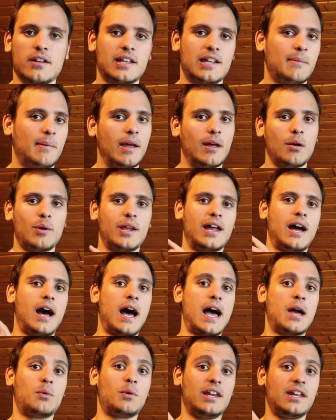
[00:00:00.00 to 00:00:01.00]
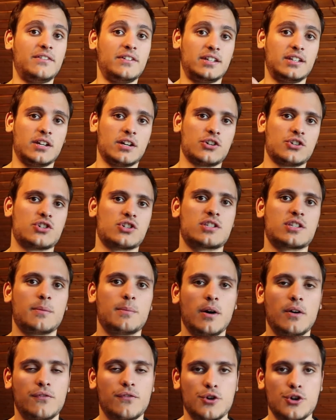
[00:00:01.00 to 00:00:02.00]
that I will leave it here just
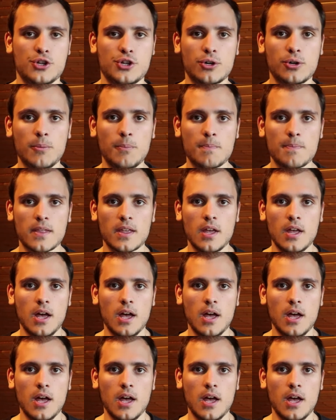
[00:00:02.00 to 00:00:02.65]
above for you,